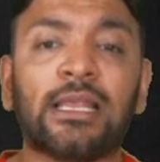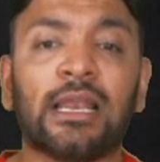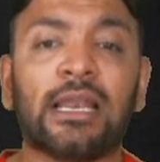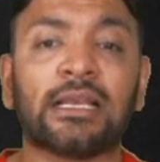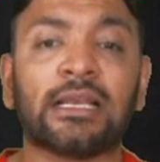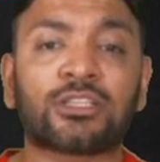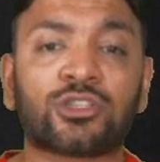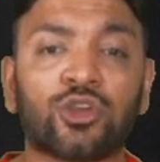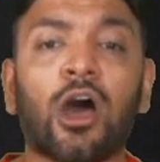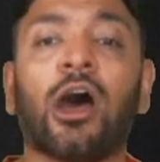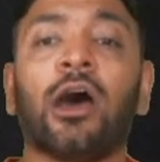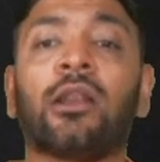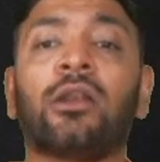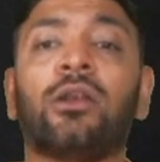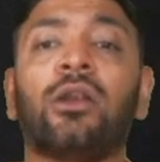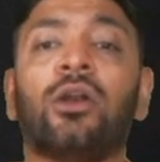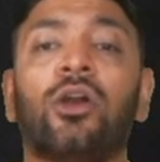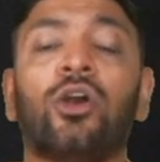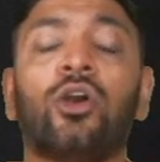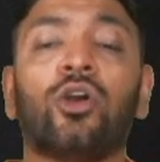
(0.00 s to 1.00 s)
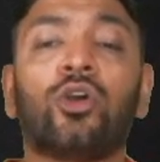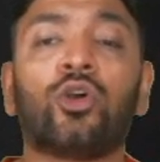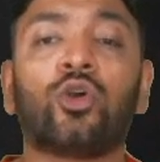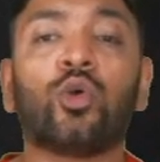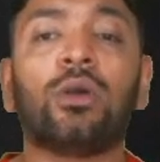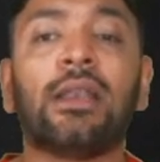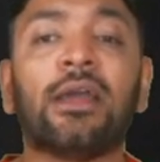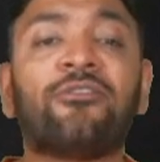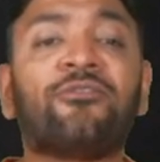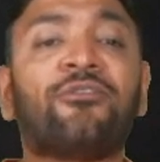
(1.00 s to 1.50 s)
the lessor
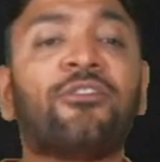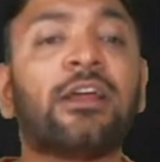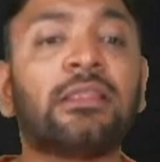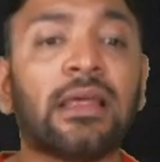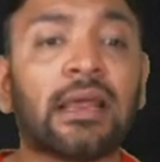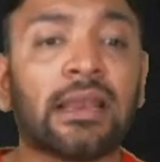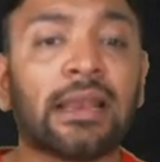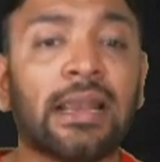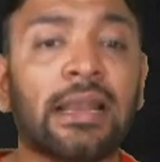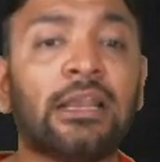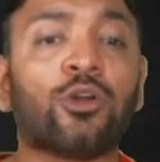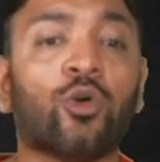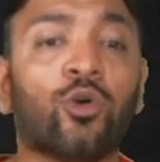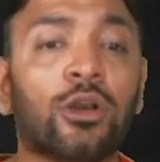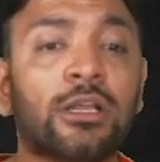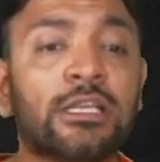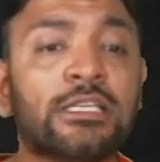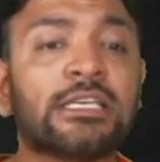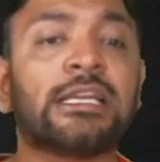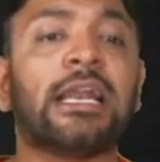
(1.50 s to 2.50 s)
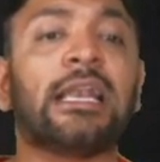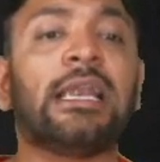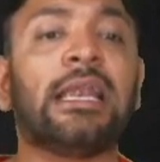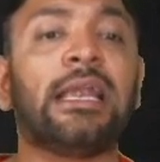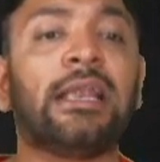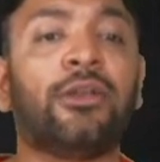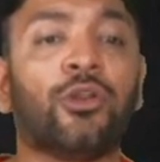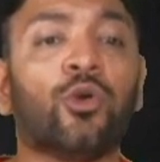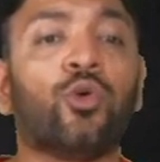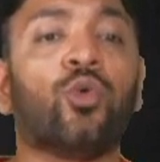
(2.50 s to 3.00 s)
to defer the rent originally
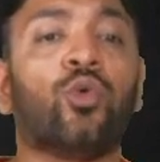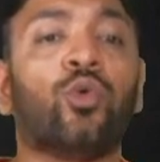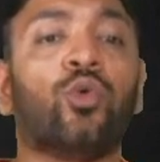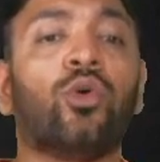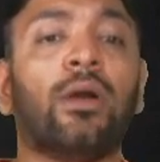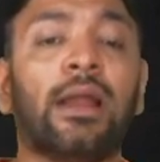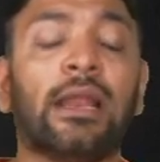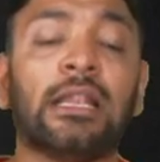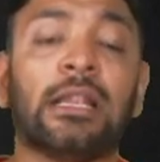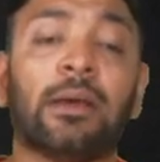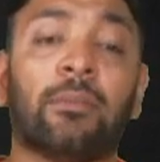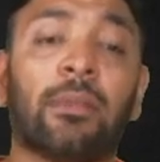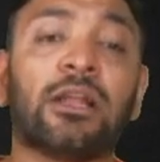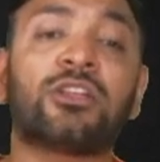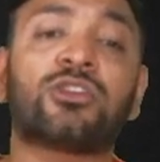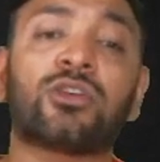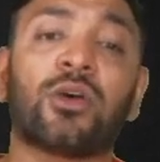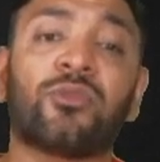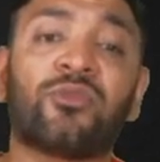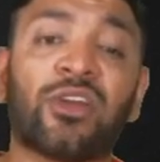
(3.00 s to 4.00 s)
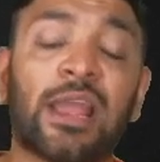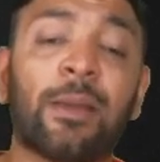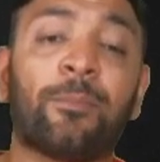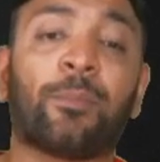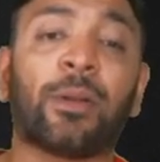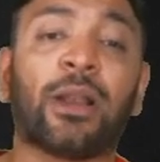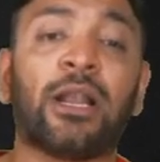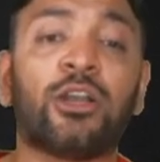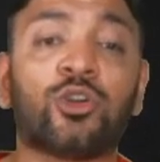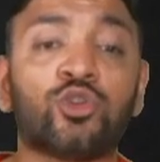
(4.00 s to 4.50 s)
due in the months of
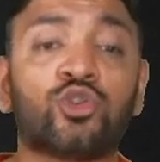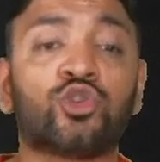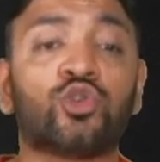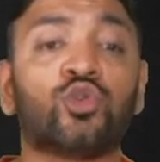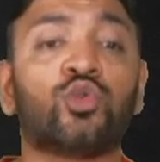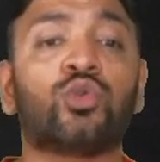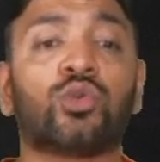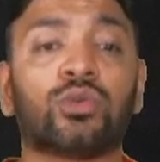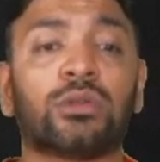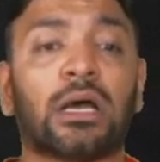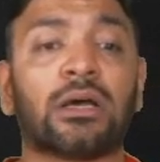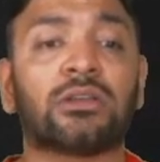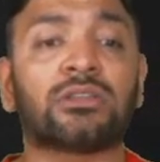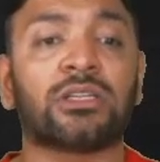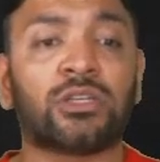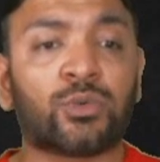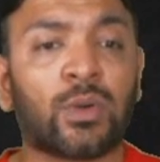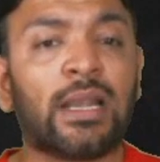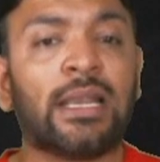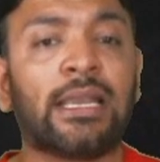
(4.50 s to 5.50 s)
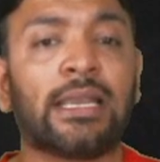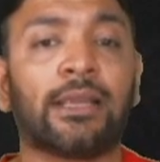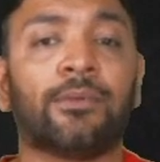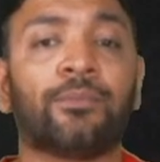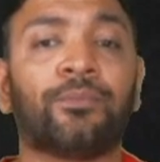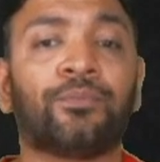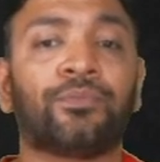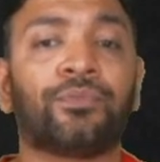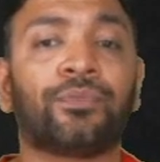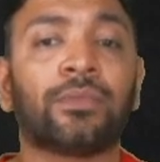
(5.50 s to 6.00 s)
April to June 2020.
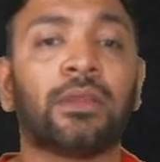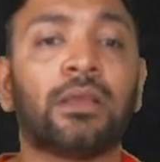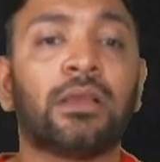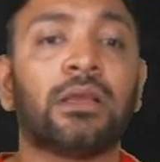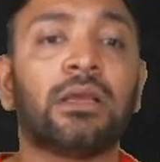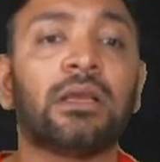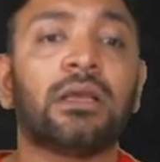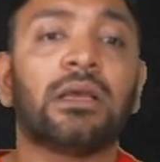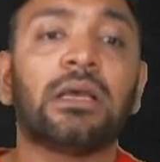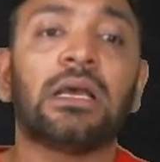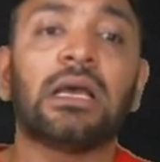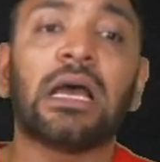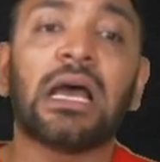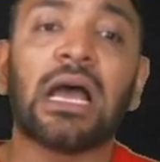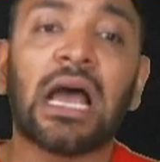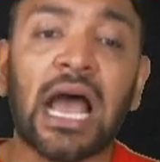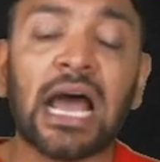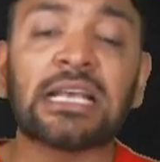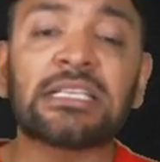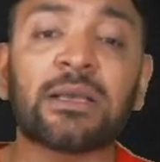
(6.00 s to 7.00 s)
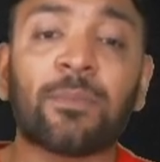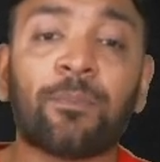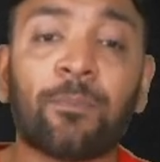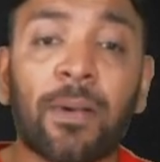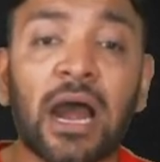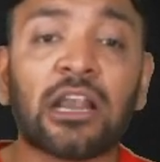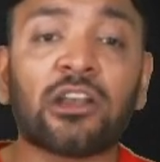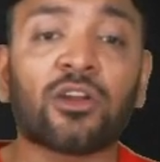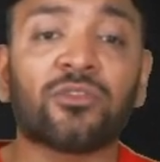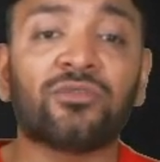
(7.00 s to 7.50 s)
As a
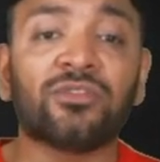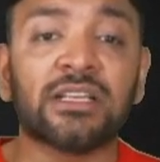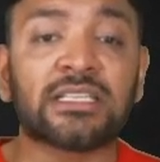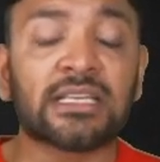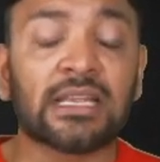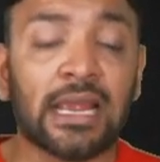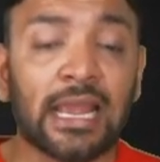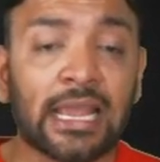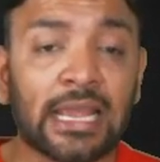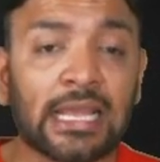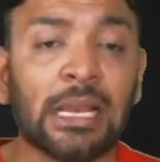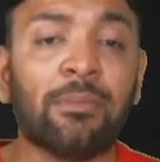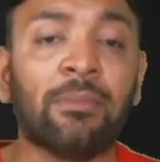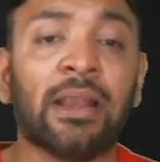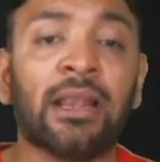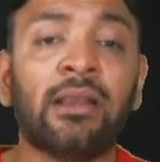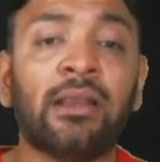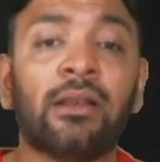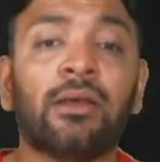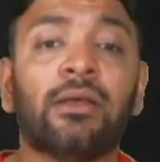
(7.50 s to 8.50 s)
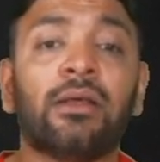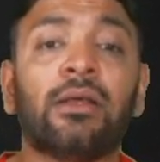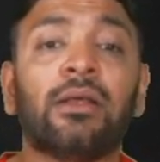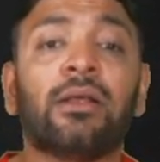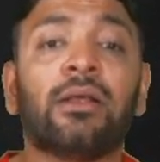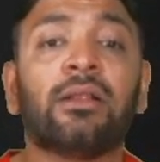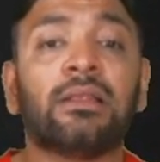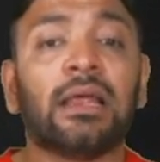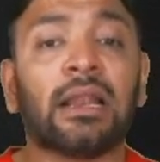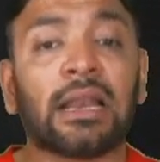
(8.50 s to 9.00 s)
part of this agreement,
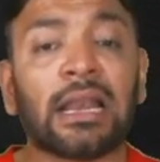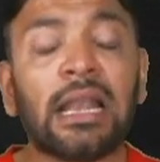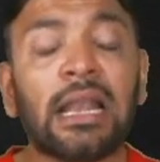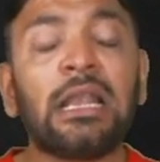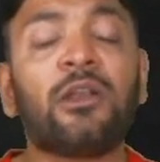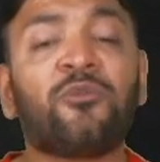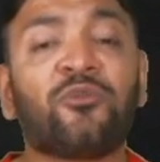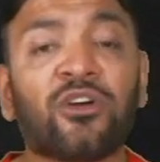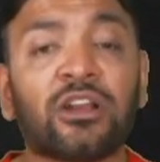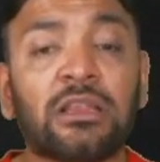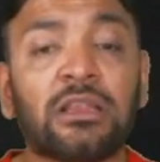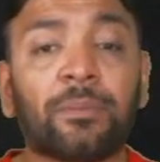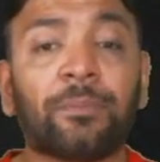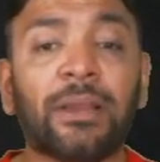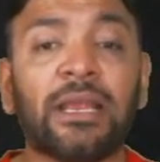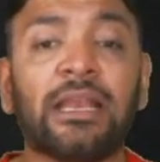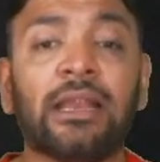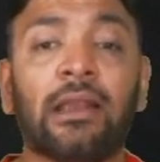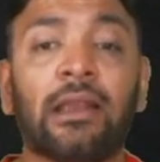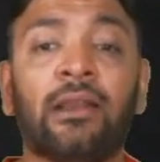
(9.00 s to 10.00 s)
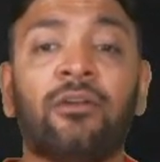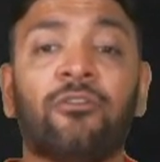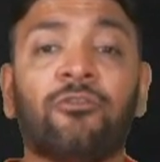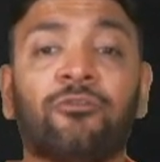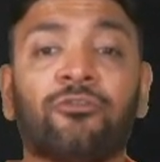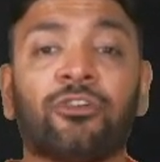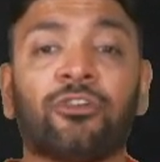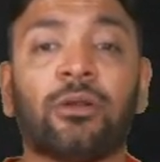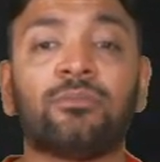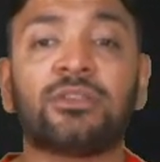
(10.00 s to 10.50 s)
the rent for the period
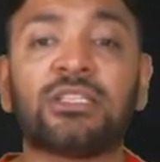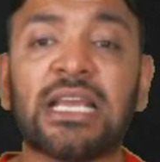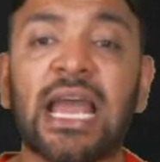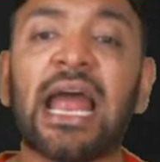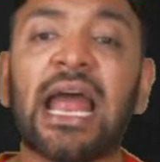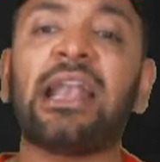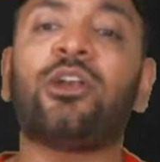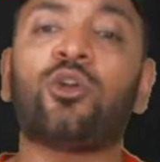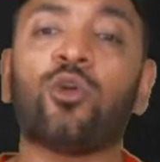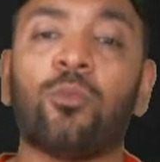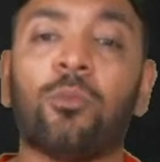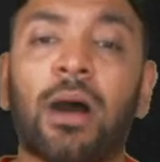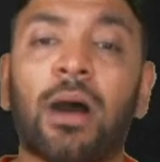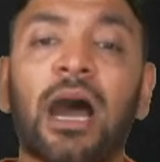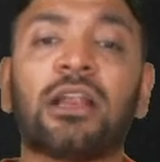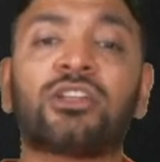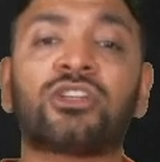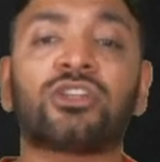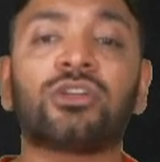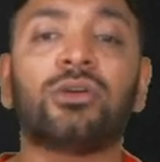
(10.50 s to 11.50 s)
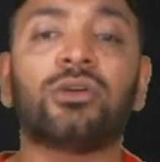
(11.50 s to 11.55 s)
from Jan to March